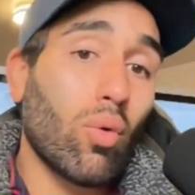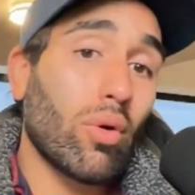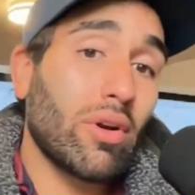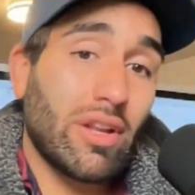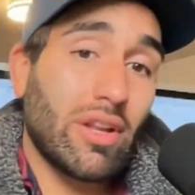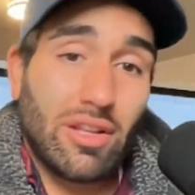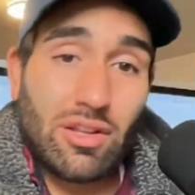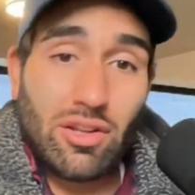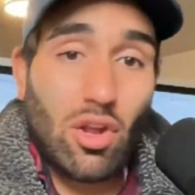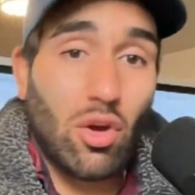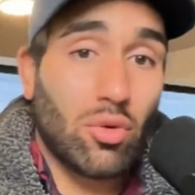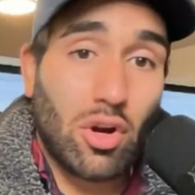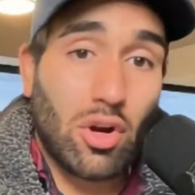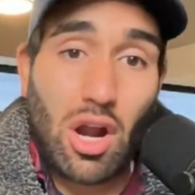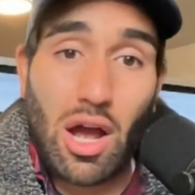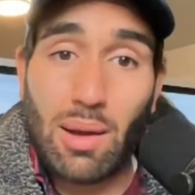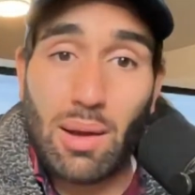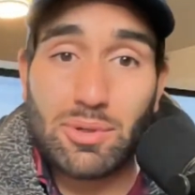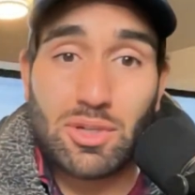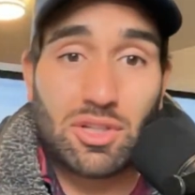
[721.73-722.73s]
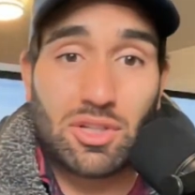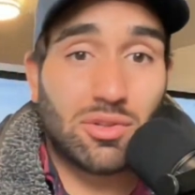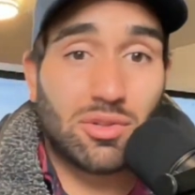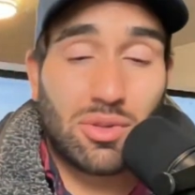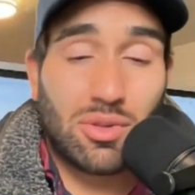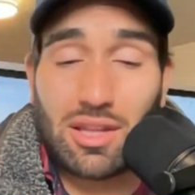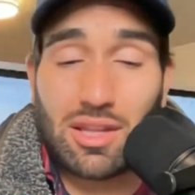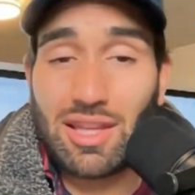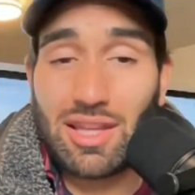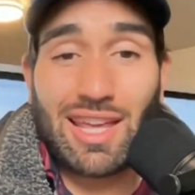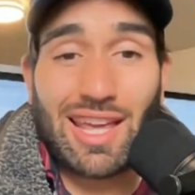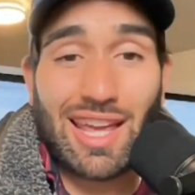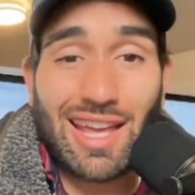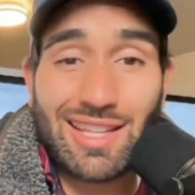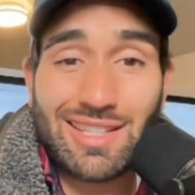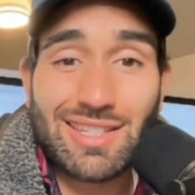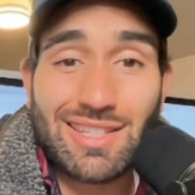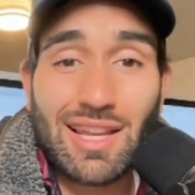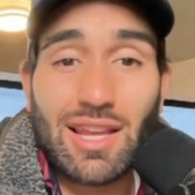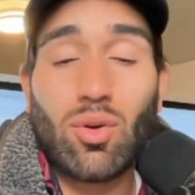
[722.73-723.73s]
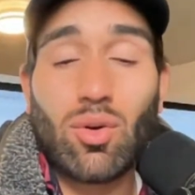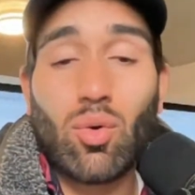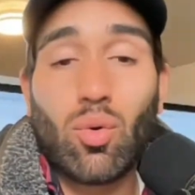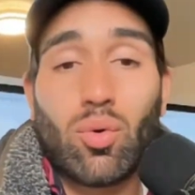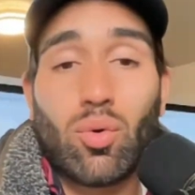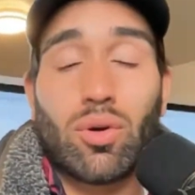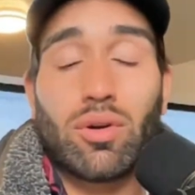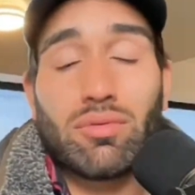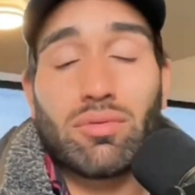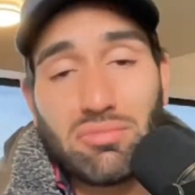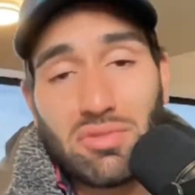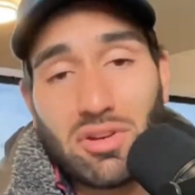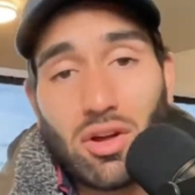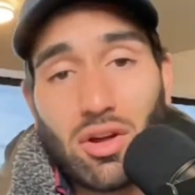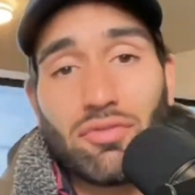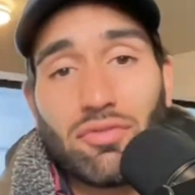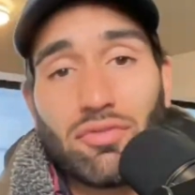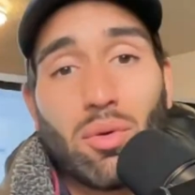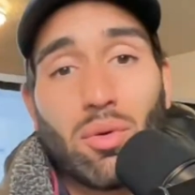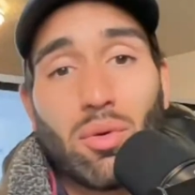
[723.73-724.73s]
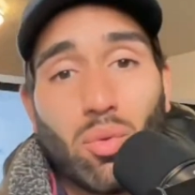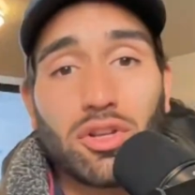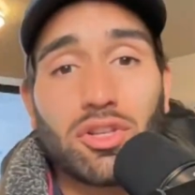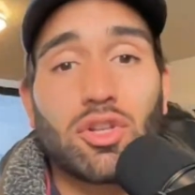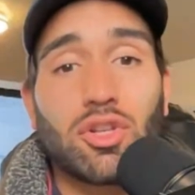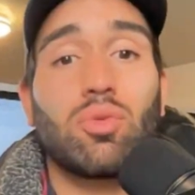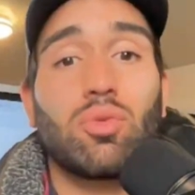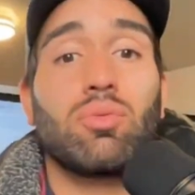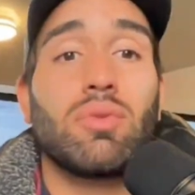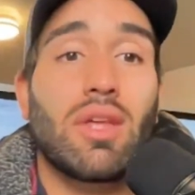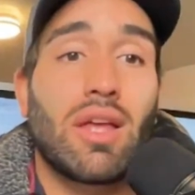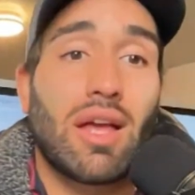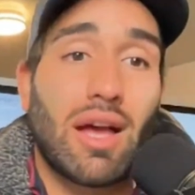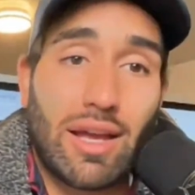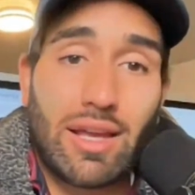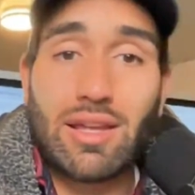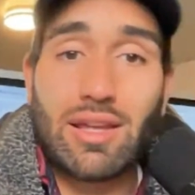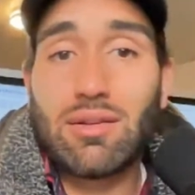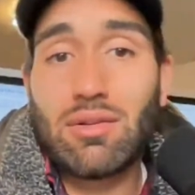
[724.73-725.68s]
and know their options that they can stay, or, if they want to, I can